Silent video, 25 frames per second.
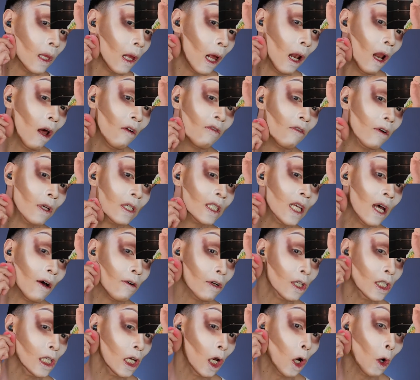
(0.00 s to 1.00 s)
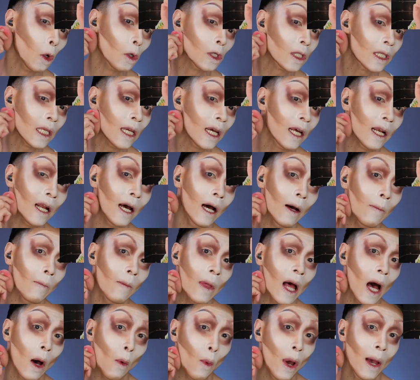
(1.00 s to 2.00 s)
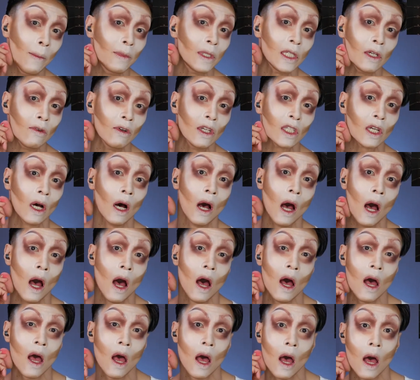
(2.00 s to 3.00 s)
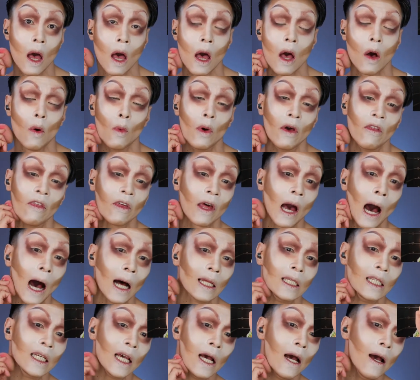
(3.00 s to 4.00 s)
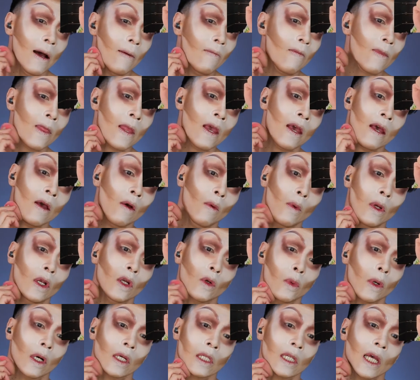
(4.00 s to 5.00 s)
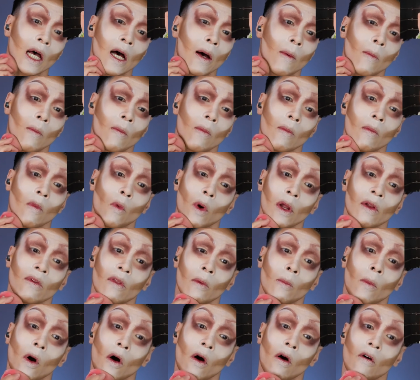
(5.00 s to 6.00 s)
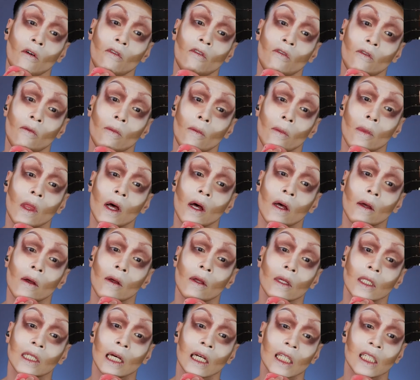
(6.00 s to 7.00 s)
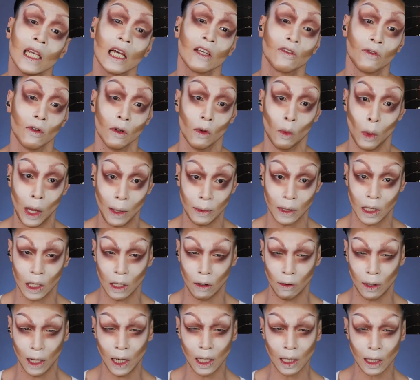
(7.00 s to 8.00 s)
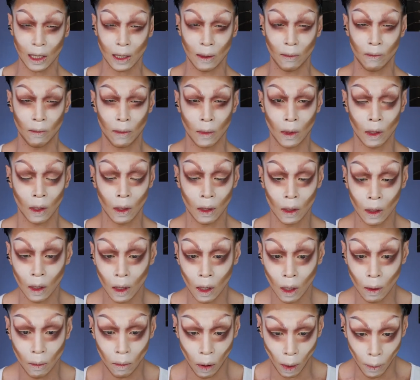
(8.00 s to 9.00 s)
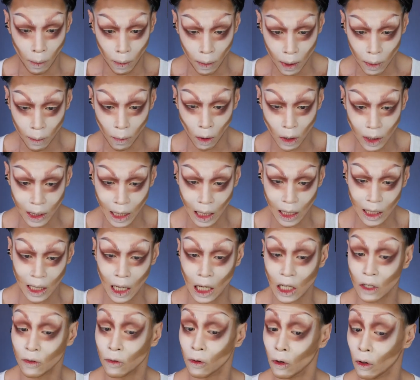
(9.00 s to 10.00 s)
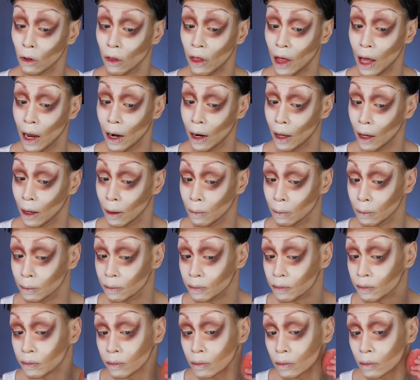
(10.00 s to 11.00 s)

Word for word: a lot for herself. She hosted um, a web series called uh, with Katya, which was um, one of the more successful web series, probably more successful than um,